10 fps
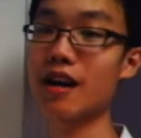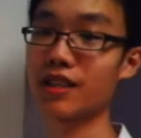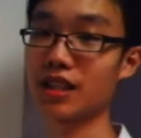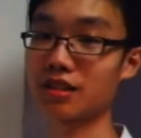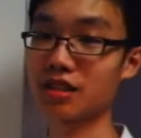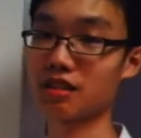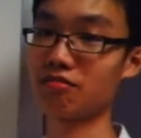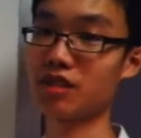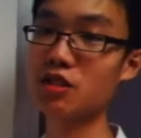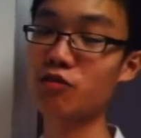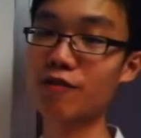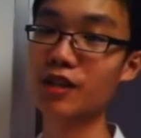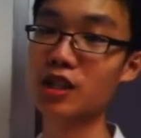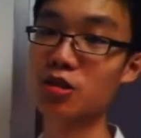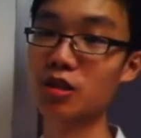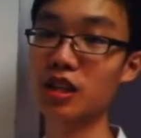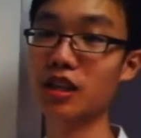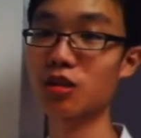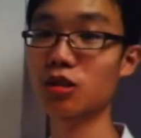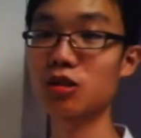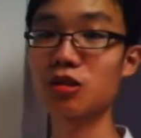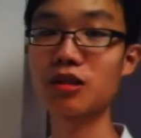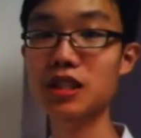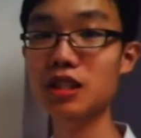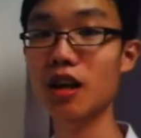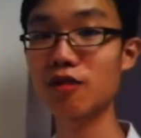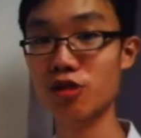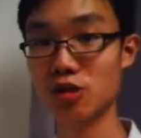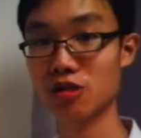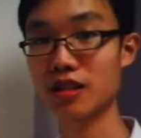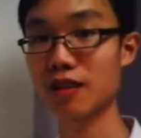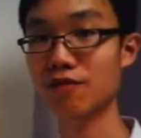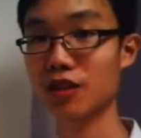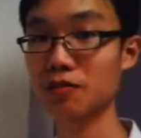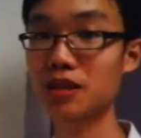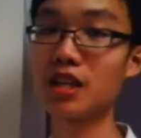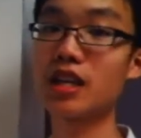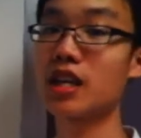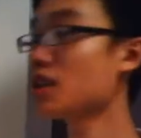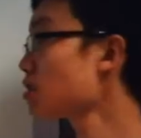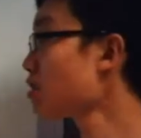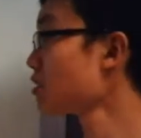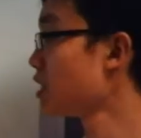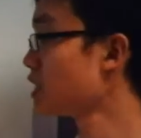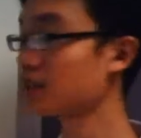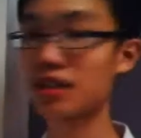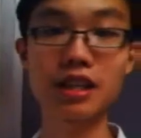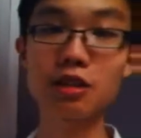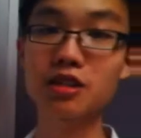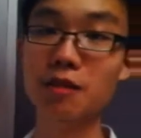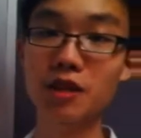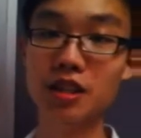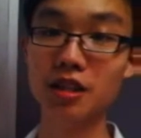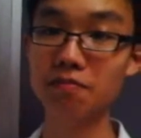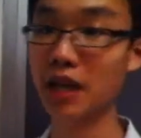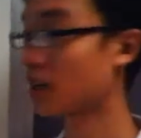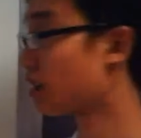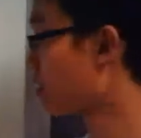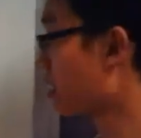evidence. This refers to the continuity of structural landforms in continents now separated by